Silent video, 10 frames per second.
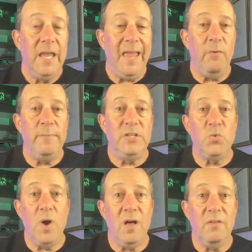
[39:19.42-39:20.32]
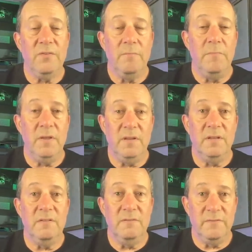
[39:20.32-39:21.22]
it would be 12
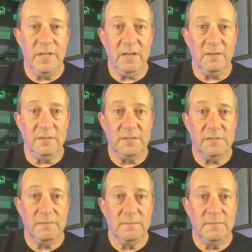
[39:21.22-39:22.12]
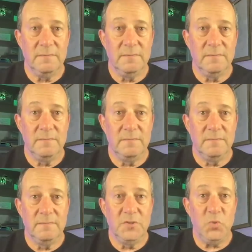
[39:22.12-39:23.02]
million vehicles.
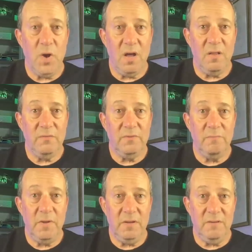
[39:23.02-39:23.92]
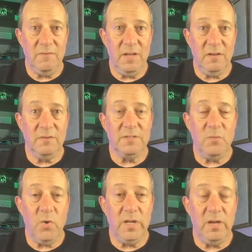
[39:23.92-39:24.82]
12 million vehicles
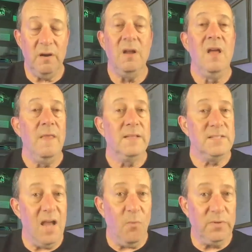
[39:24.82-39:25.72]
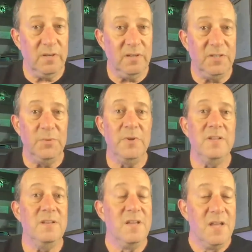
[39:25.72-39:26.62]
in 1 year. Not what they're going to do with
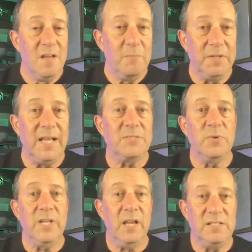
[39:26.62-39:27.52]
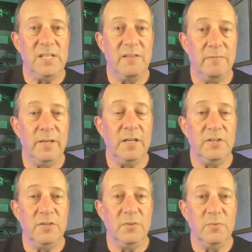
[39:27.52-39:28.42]
it, but that's what they conceivably could
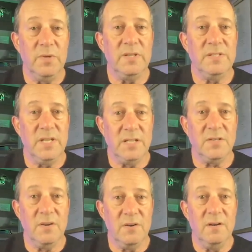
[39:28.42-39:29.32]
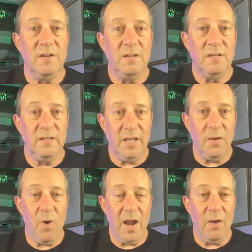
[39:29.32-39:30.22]
do with 600
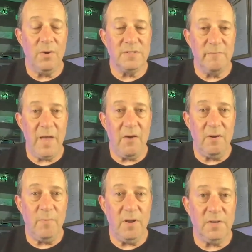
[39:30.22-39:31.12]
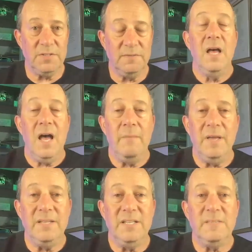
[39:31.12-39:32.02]
gigawatt hours of battery production. I'm
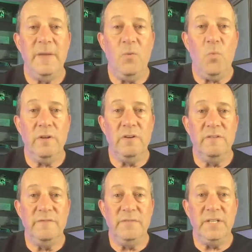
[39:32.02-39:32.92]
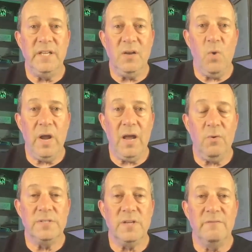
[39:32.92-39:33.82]
anticipating 150 gigawatt
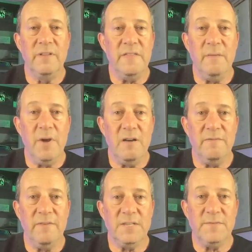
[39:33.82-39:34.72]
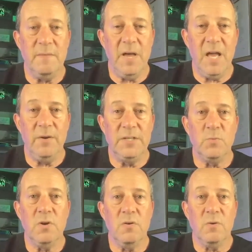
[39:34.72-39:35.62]
hours of lithium iron phosphate batteries will
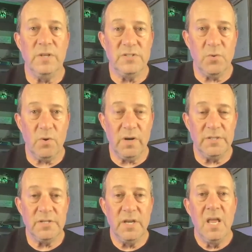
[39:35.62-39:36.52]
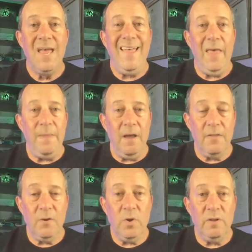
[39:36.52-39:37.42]
go to grid storage, and the
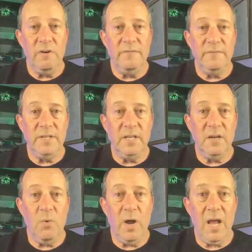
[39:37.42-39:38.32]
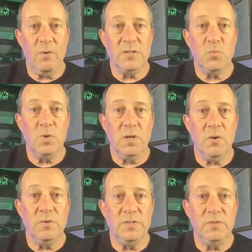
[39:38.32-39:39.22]
other 150 gigawatt hours will
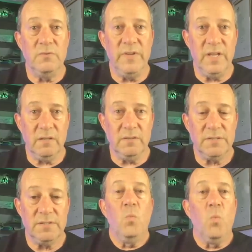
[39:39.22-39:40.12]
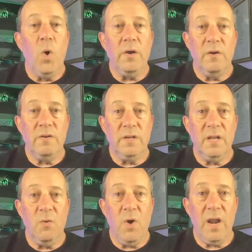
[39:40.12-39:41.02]
go to vehicles. 100
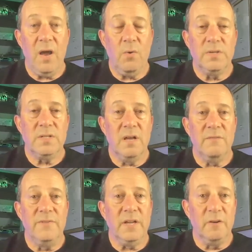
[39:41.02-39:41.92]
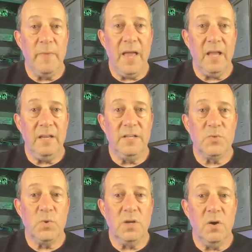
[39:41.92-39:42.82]
gigawatt hours of nickel manganese
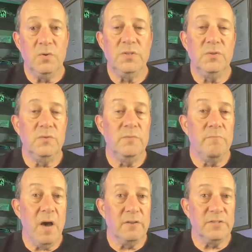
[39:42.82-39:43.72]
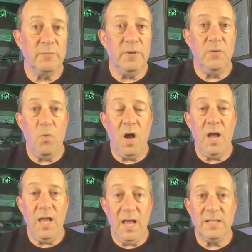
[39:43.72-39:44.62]
will go to Models 3,
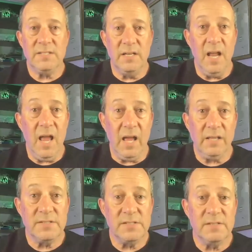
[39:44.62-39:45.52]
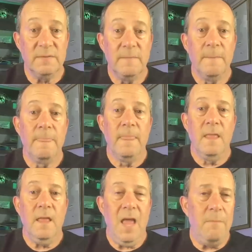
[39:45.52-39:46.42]
Y, S, and X,
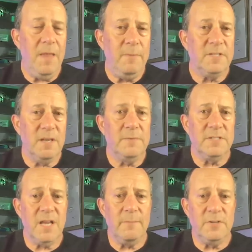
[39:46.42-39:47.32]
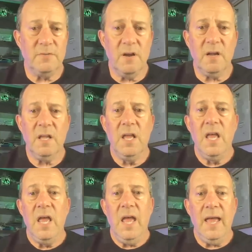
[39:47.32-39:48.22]
and maybe some to Cybertruck,
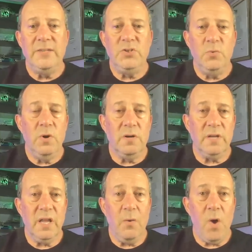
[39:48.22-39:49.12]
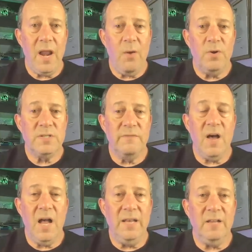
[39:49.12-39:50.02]
and 200 gigawatt hours of
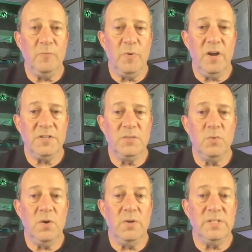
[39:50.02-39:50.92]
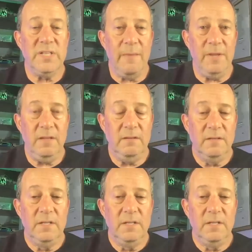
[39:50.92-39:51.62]
high nickel production will go to Semi,